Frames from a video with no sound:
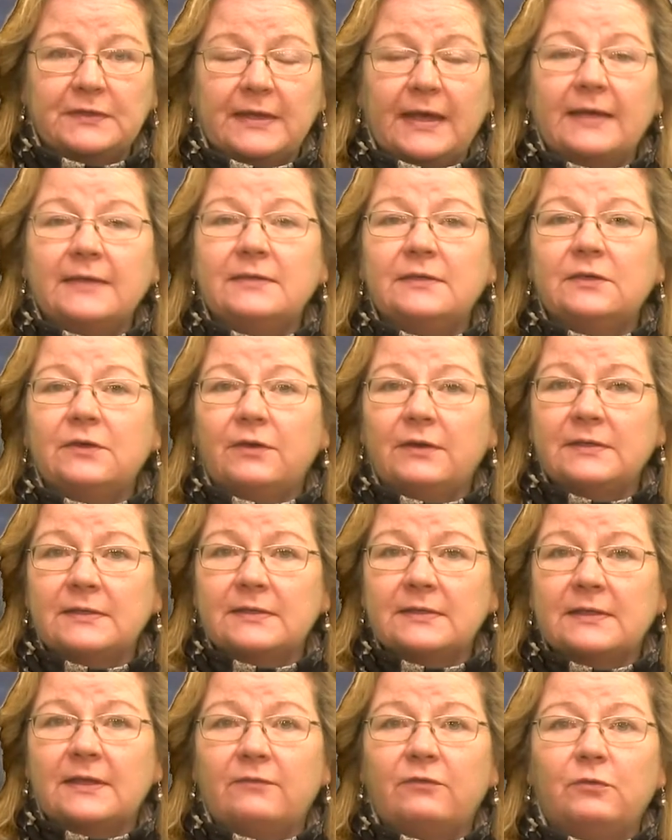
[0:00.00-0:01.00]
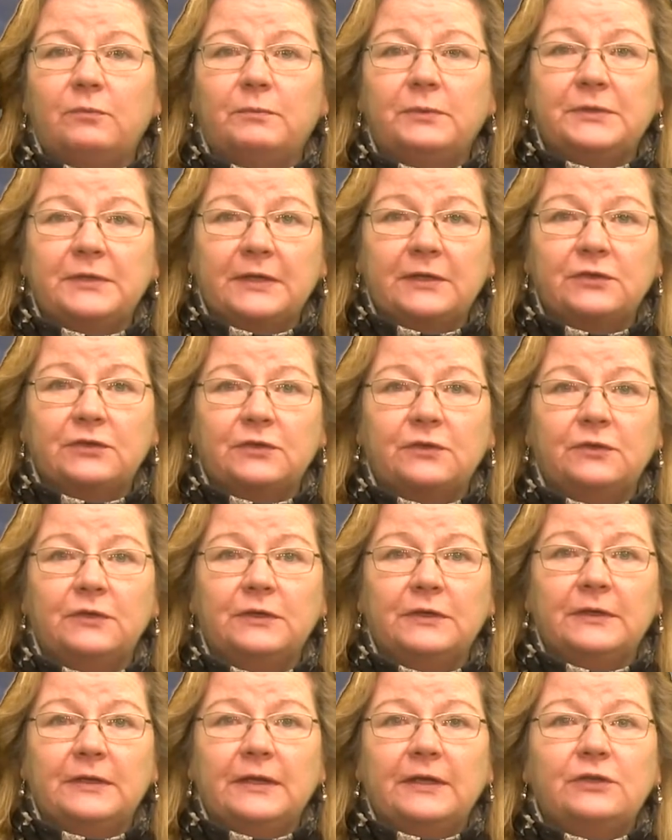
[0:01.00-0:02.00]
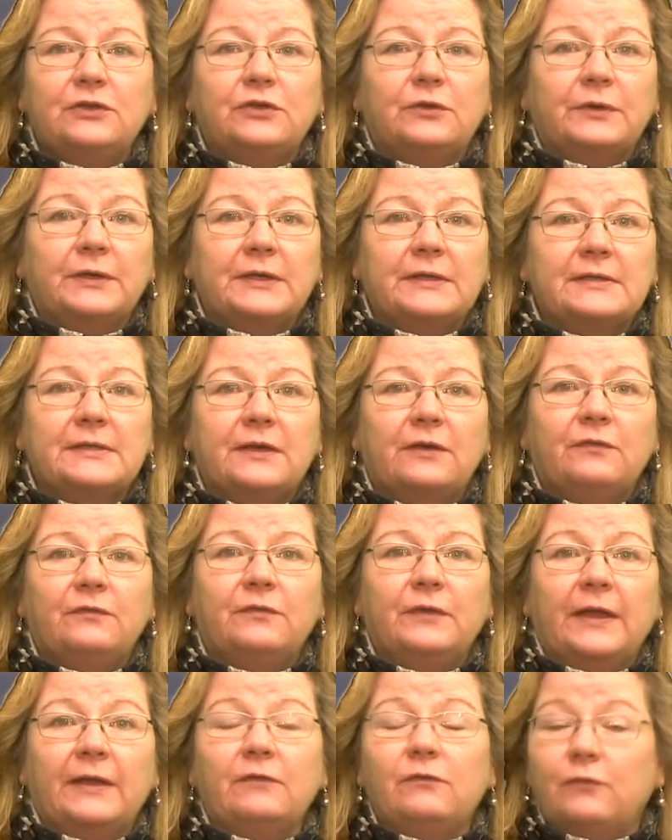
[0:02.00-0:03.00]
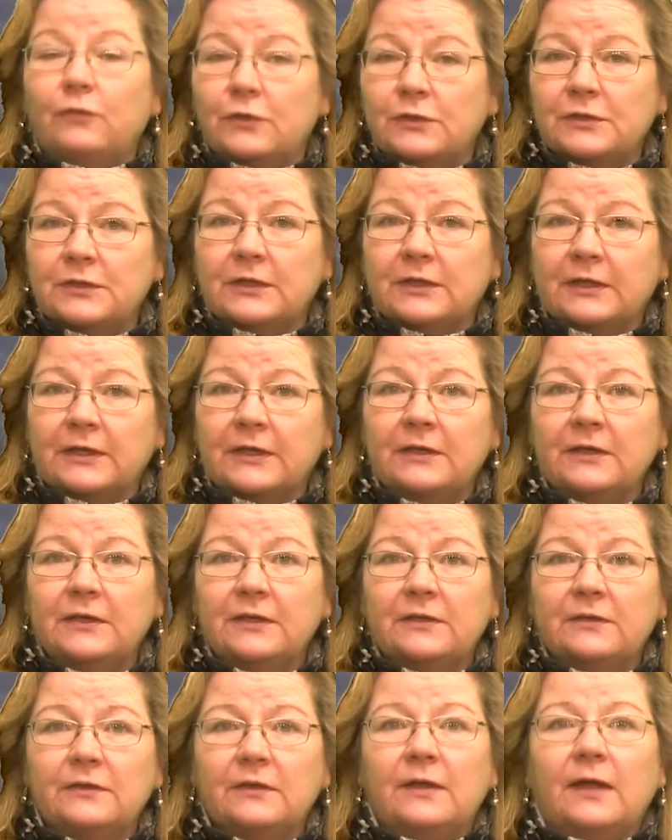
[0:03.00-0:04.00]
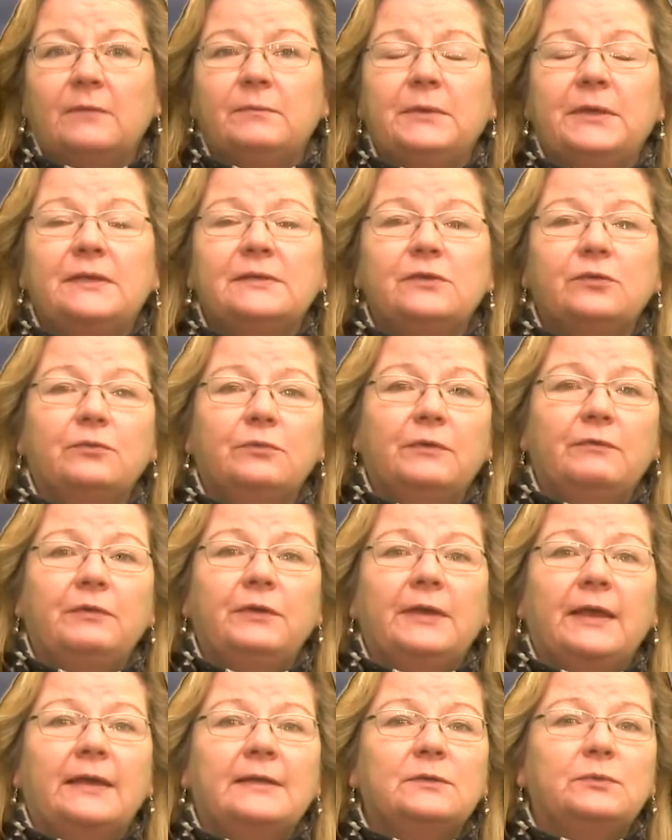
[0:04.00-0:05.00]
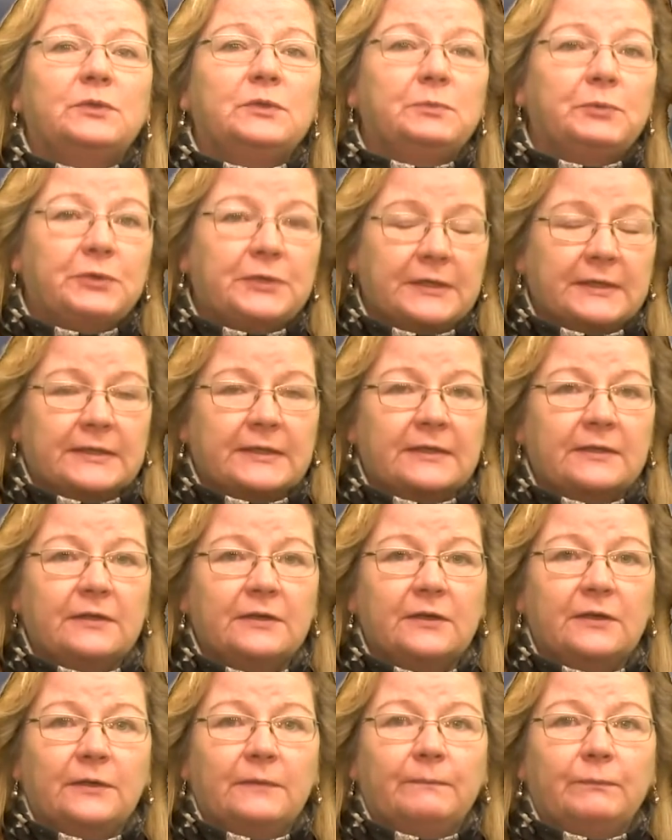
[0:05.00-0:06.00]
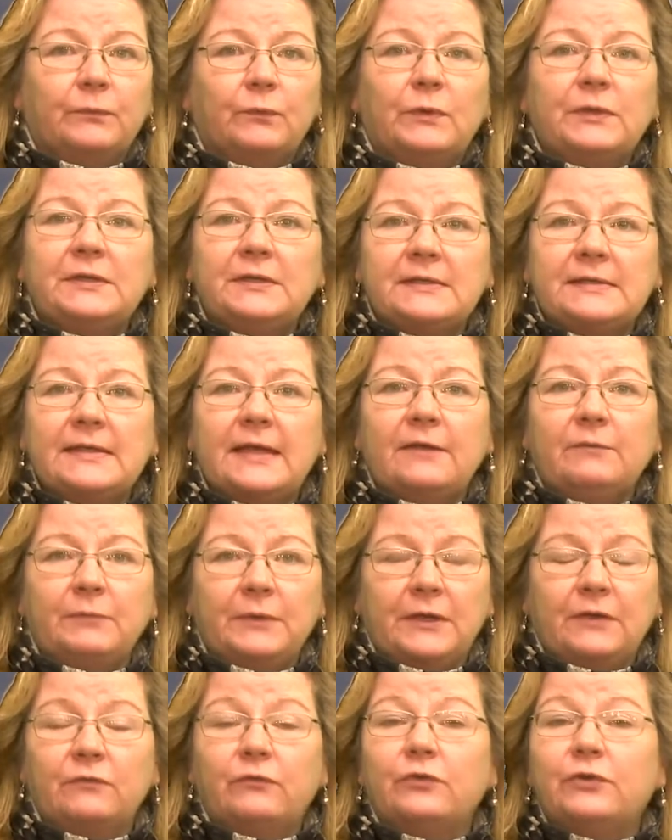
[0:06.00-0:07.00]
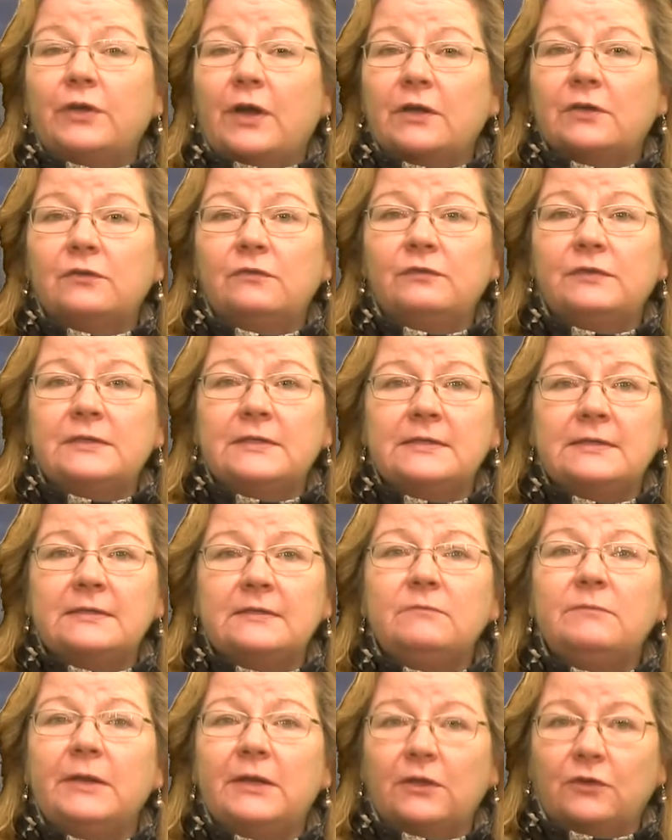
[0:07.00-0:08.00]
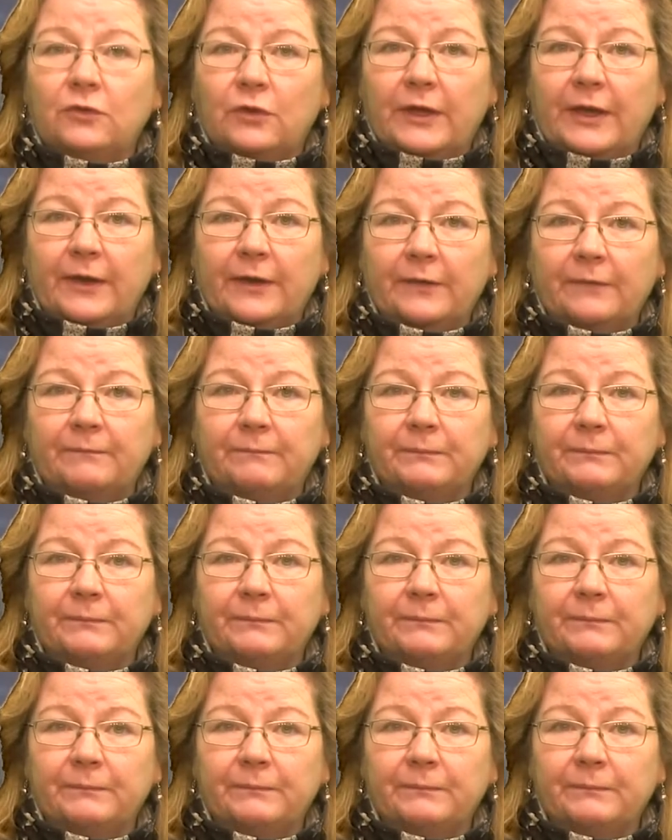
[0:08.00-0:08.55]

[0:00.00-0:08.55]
as the crisis level potential is showing itself, and fortunately, to not be as horrific as was predicted, what does that mean for doctor visits and medical care?